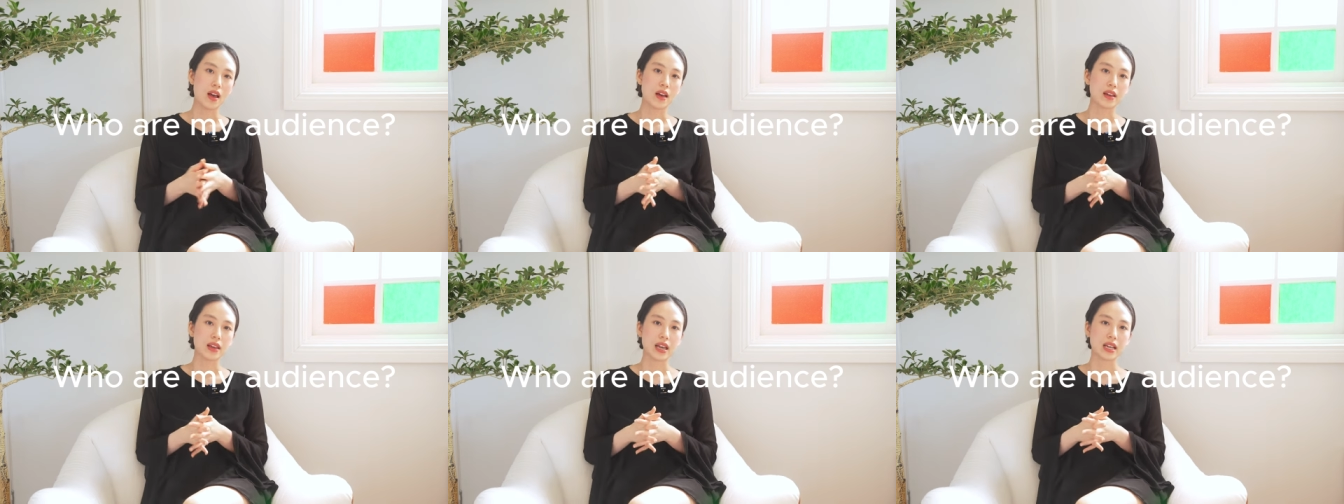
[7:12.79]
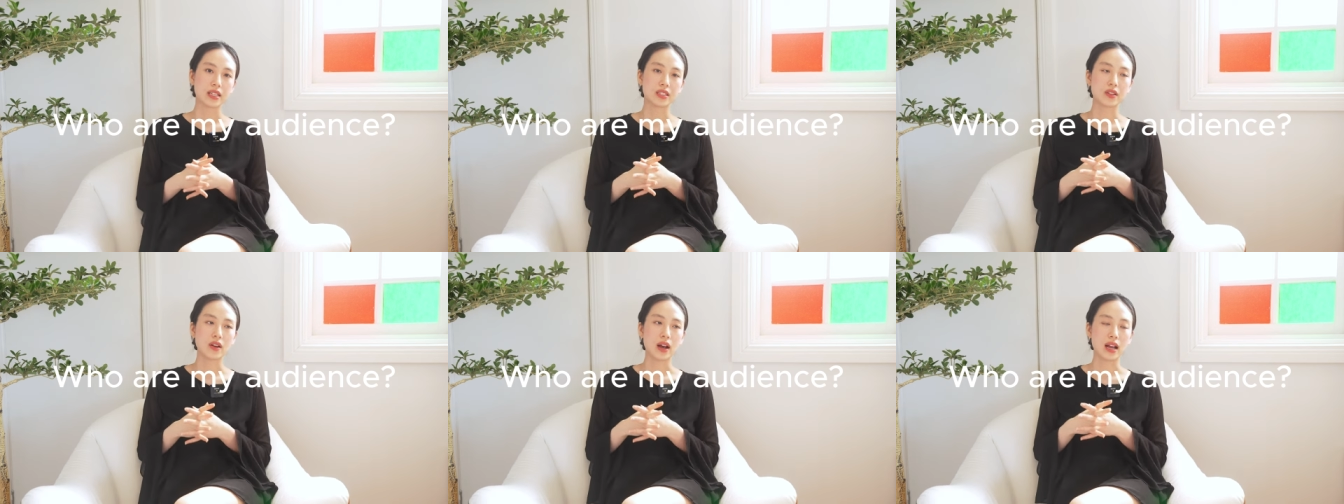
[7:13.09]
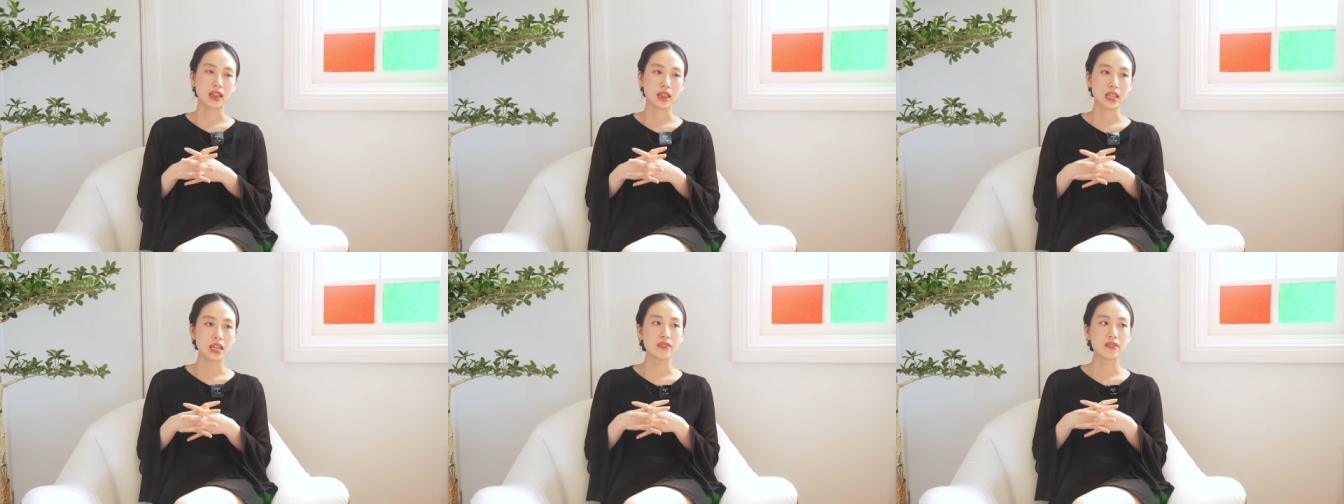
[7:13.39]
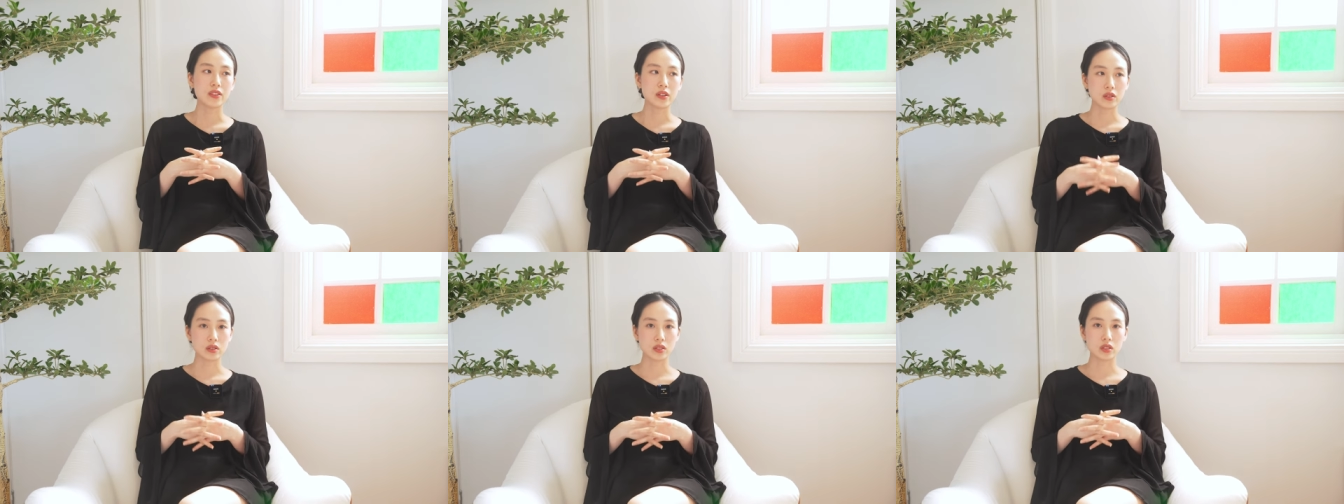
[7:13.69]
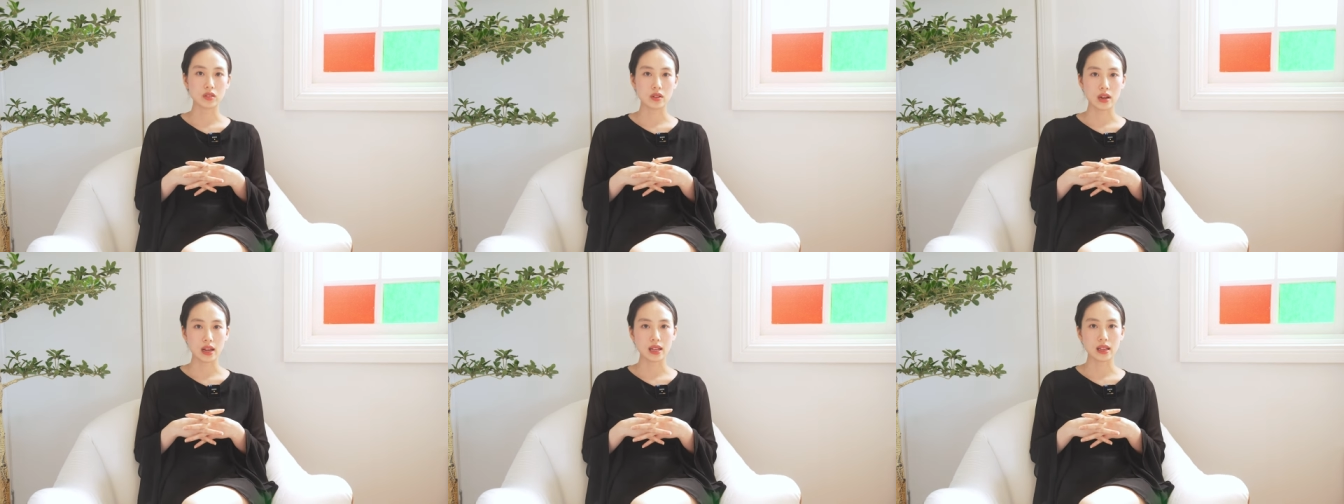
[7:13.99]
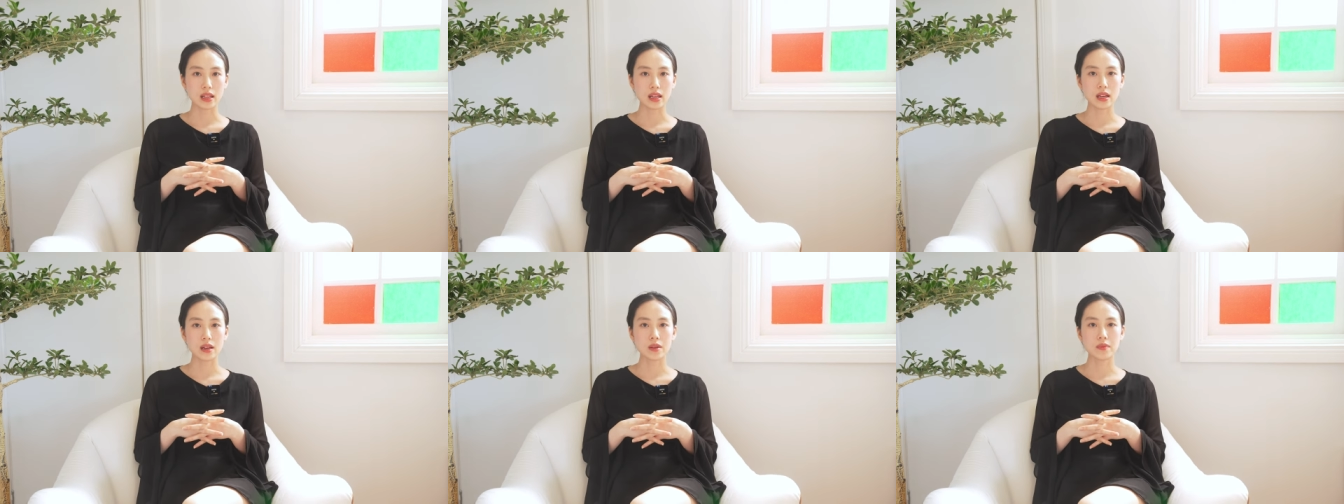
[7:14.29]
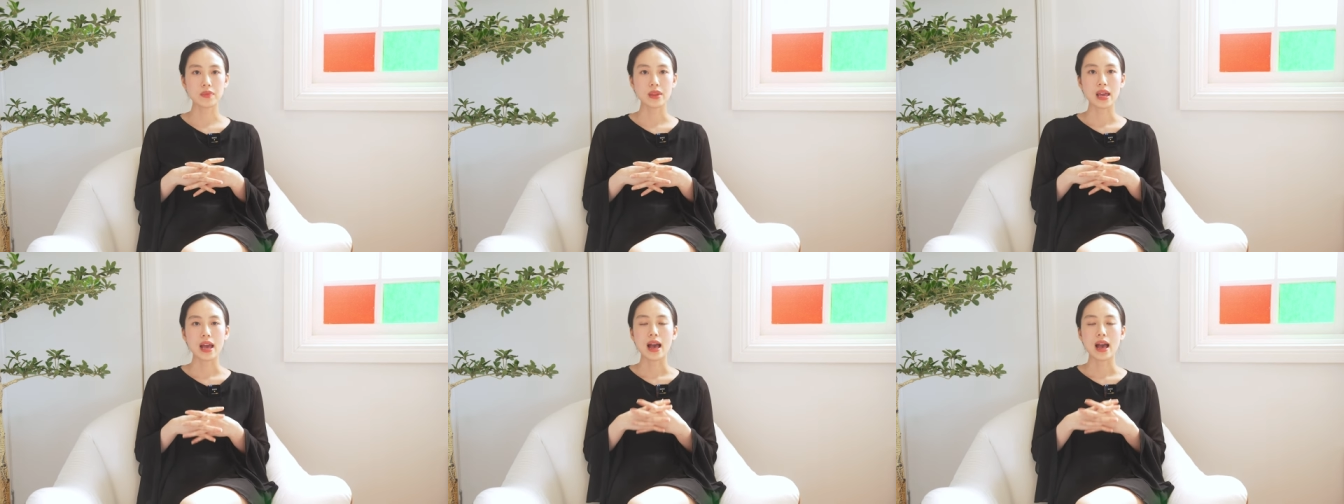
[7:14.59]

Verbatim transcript: Okay, so I live in Australia.